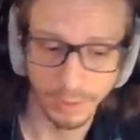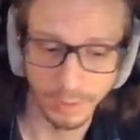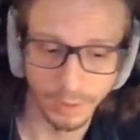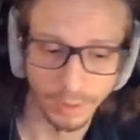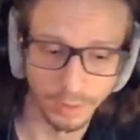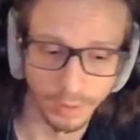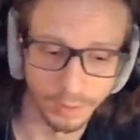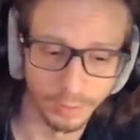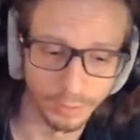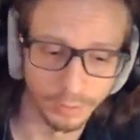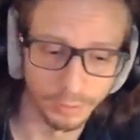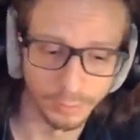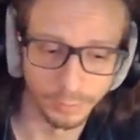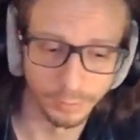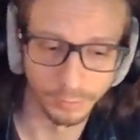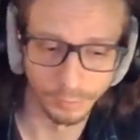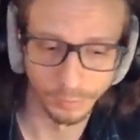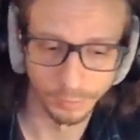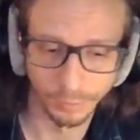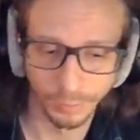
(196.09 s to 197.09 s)
Uh,
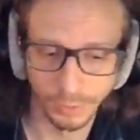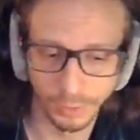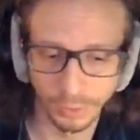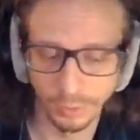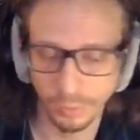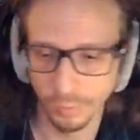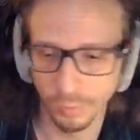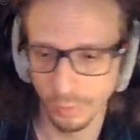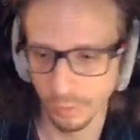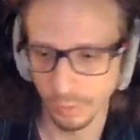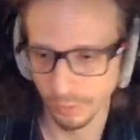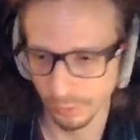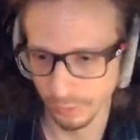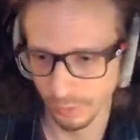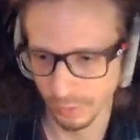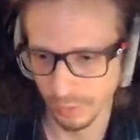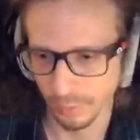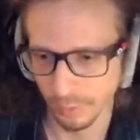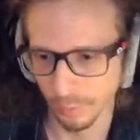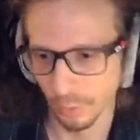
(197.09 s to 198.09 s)
but you don't want to
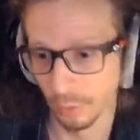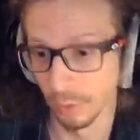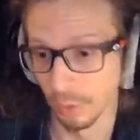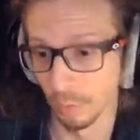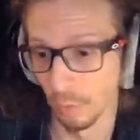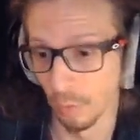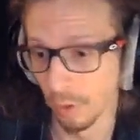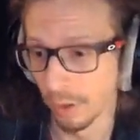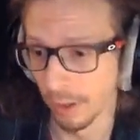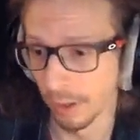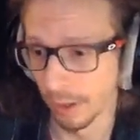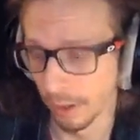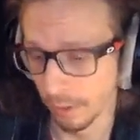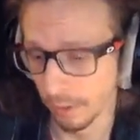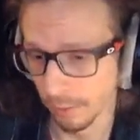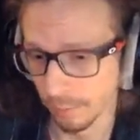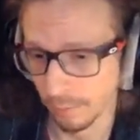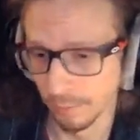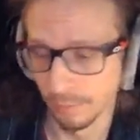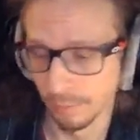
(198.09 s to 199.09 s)
send them only one
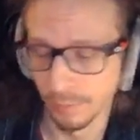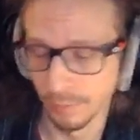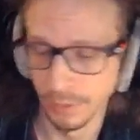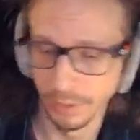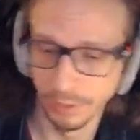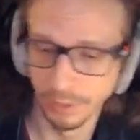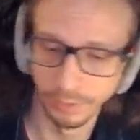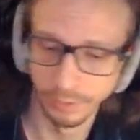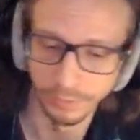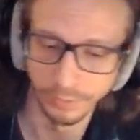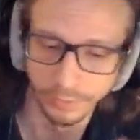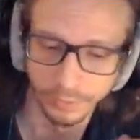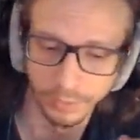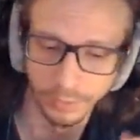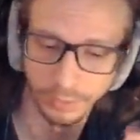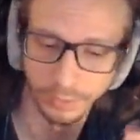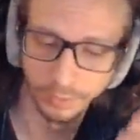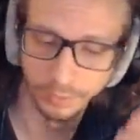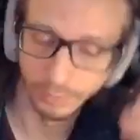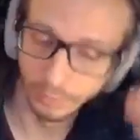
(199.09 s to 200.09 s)
ad because
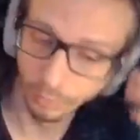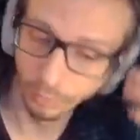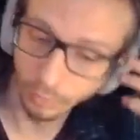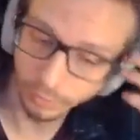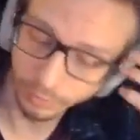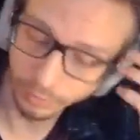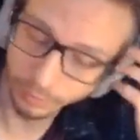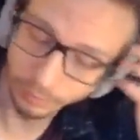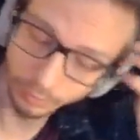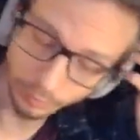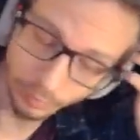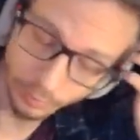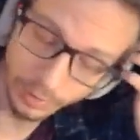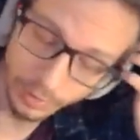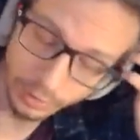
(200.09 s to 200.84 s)
uh, you want them to make